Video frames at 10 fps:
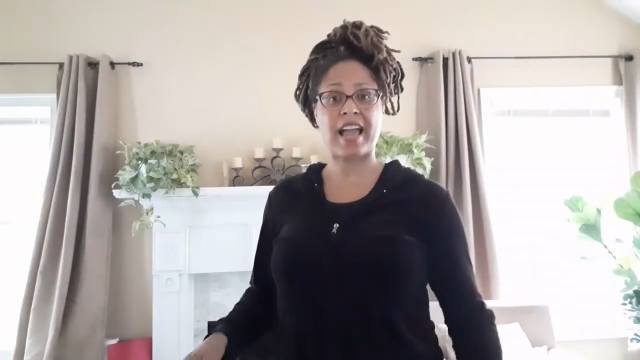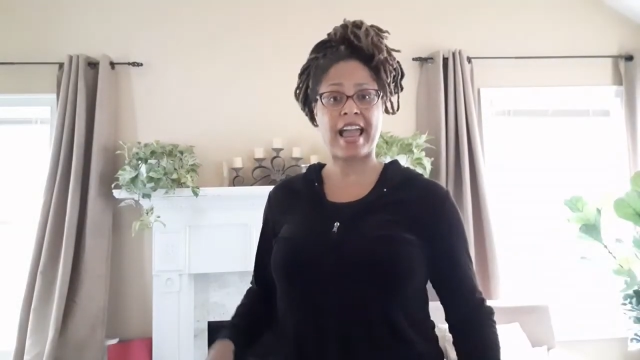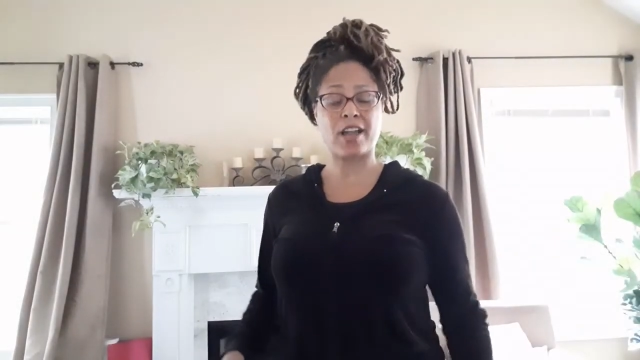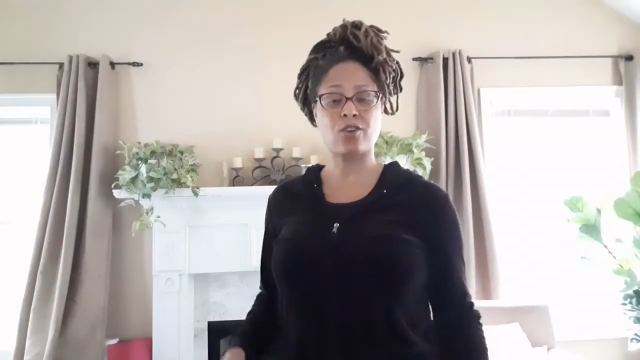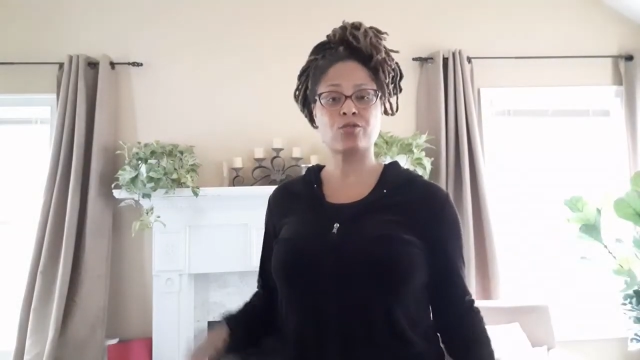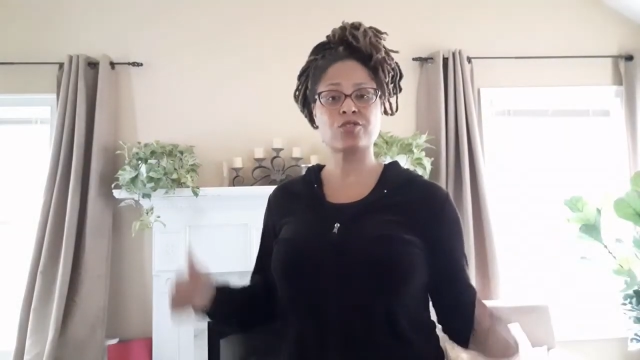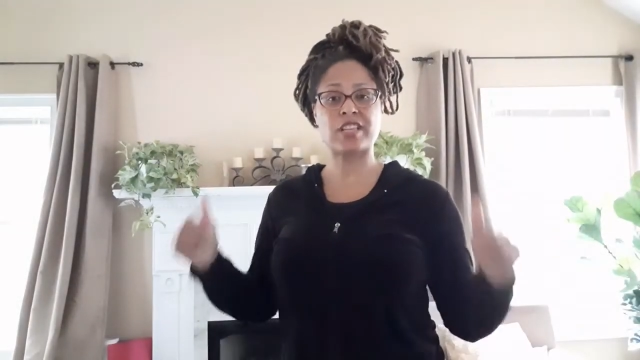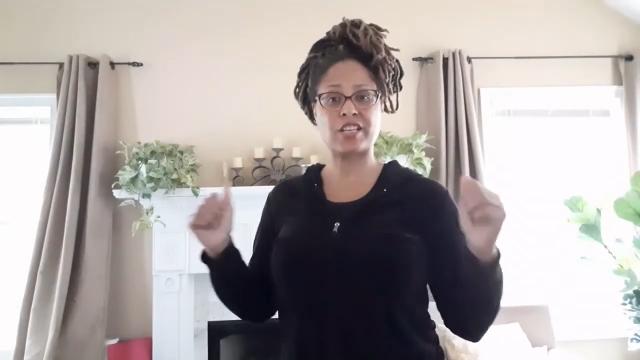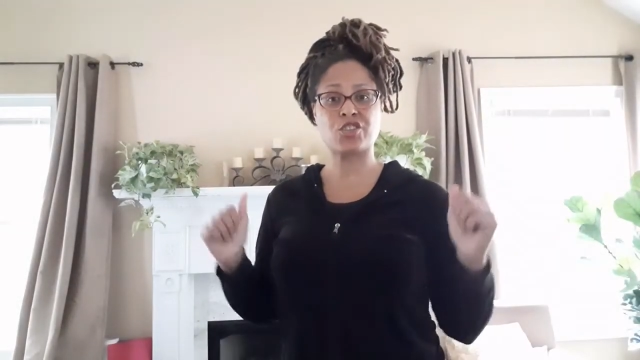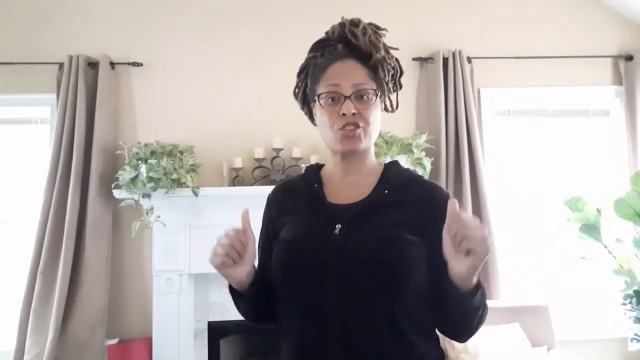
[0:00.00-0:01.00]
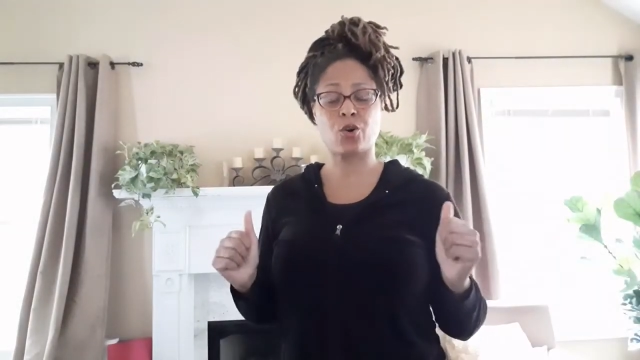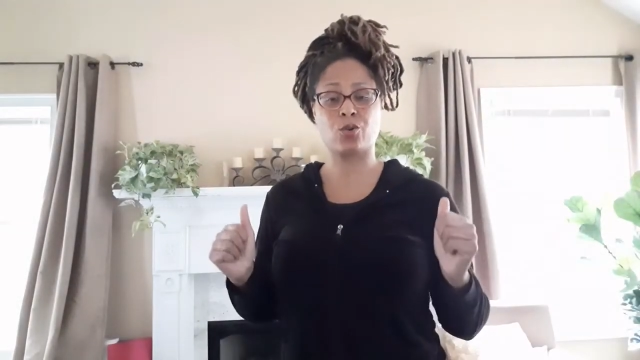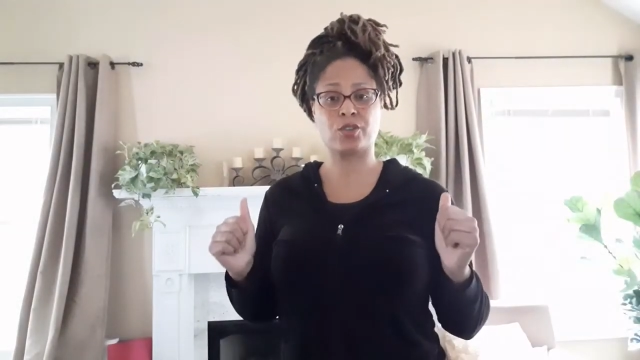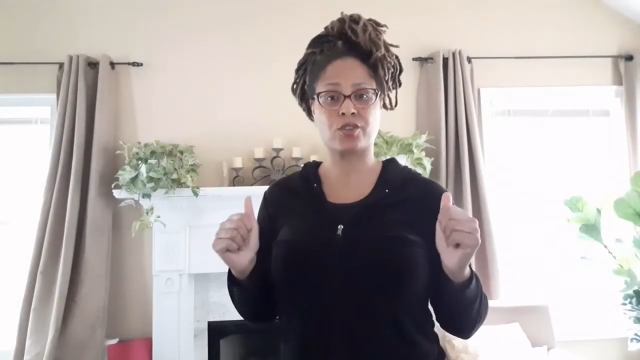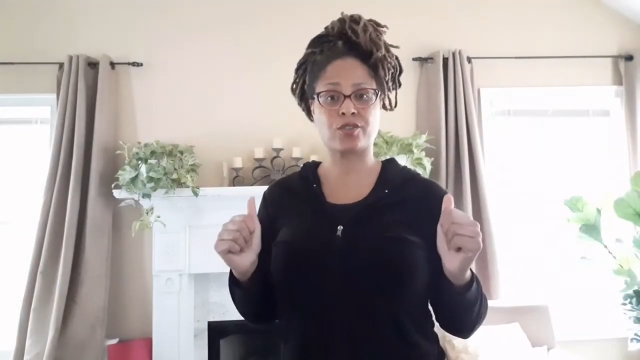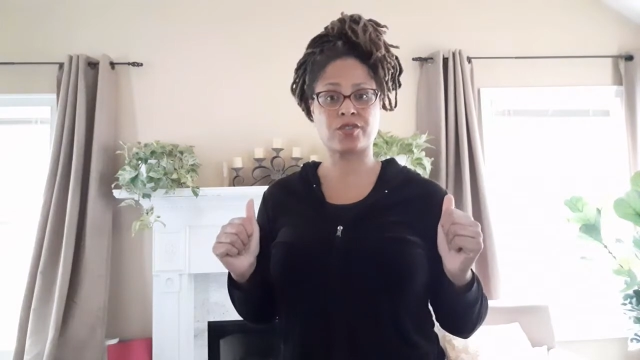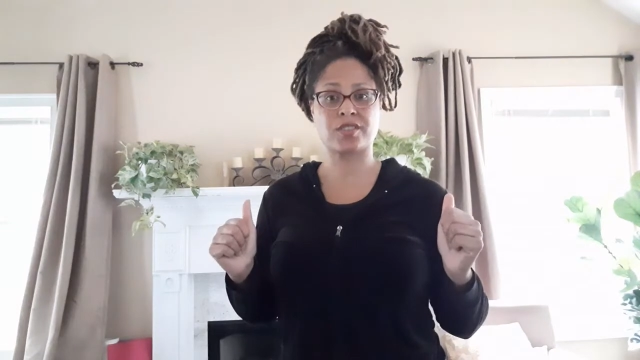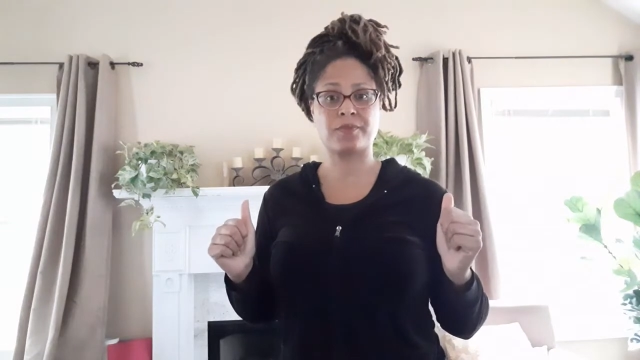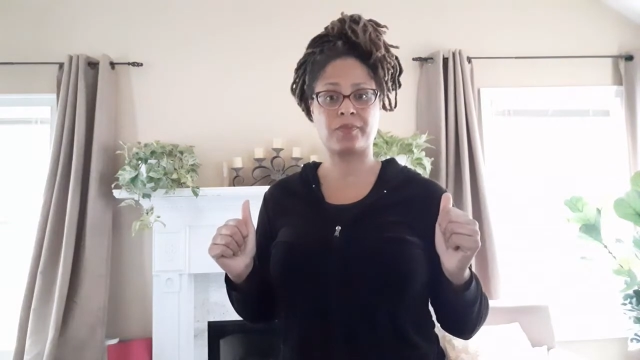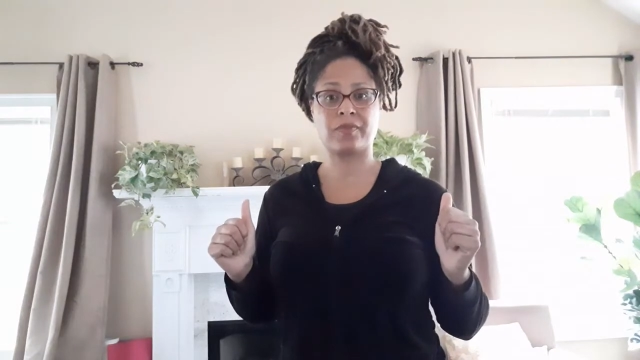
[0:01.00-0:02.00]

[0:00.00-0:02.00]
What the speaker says: ankles, and shoulders.